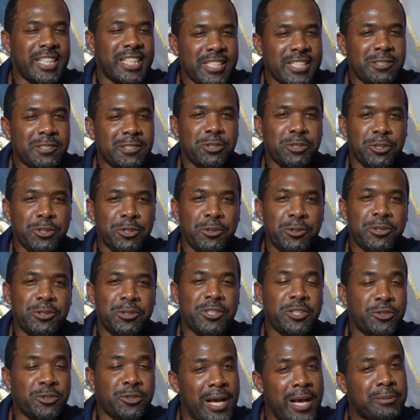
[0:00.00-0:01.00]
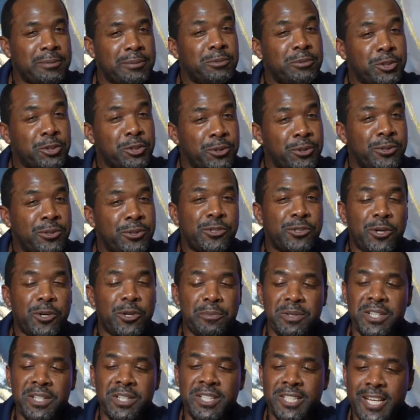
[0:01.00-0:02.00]
some jewels. He dropped some jewels on
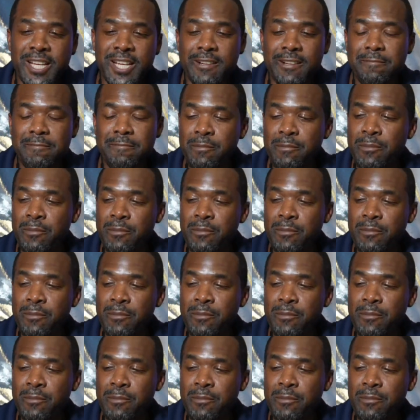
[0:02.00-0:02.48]
me today,